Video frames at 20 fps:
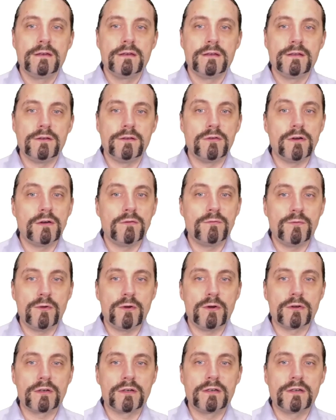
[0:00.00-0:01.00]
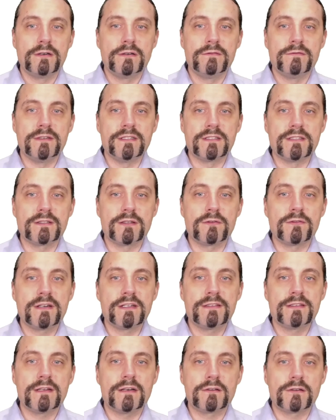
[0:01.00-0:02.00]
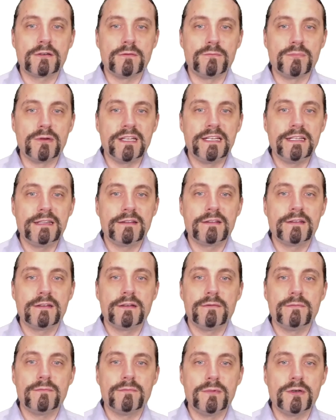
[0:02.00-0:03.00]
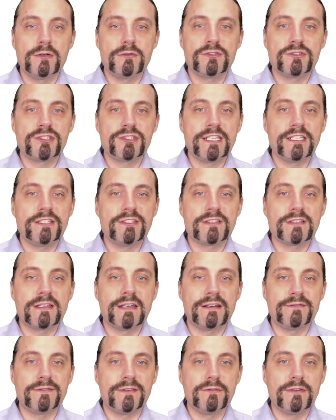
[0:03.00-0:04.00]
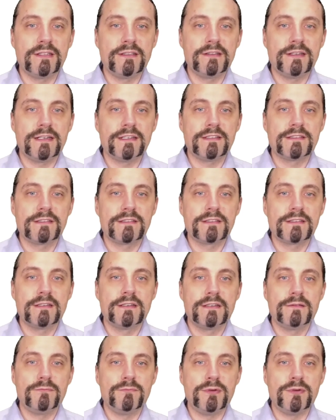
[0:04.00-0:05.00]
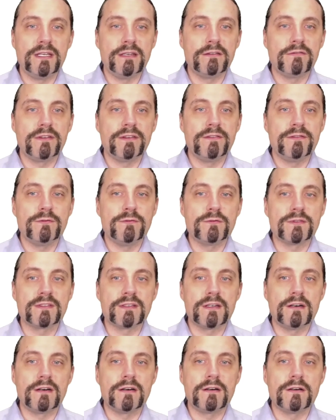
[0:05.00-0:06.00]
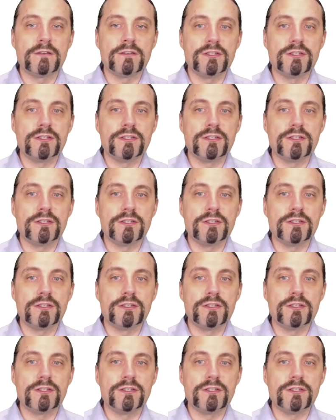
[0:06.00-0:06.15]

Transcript: You are a walk when stories are complete, most changes have unit tests, peer reviews are